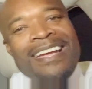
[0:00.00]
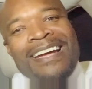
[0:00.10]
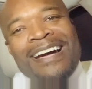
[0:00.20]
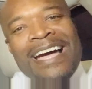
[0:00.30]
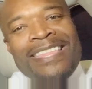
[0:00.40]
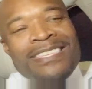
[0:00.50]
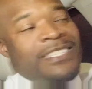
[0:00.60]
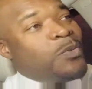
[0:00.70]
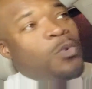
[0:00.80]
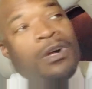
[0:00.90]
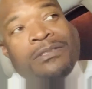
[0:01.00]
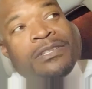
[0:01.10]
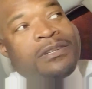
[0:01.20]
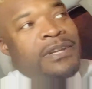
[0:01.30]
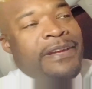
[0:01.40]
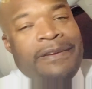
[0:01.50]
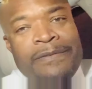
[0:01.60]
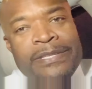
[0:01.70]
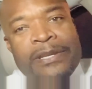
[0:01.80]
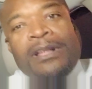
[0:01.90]
Hi, this is Walter. I
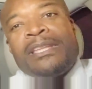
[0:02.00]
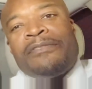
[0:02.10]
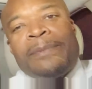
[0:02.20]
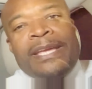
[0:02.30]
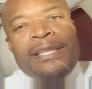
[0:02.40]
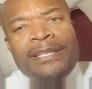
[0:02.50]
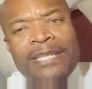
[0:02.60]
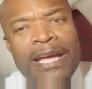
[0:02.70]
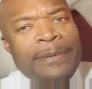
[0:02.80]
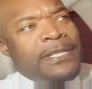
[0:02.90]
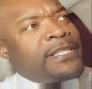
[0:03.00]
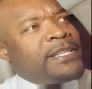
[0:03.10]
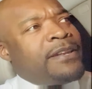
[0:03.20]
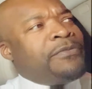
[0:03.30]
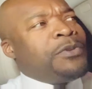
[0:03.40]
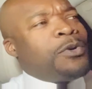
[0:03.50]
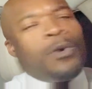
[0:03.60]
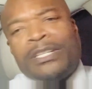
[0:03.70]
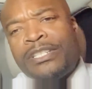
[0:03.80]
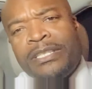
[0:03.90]
was calling from the L A Times. I just had a few
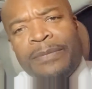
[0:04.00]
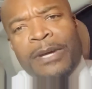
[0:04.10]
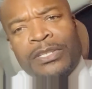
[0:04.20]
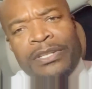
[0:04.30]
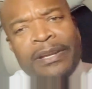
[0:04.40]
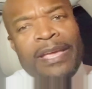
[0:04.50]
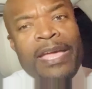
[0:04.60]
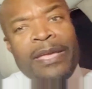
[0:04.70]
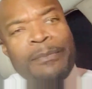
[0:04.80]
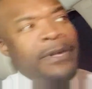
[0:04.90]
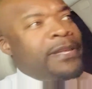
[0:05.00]
questions about your game.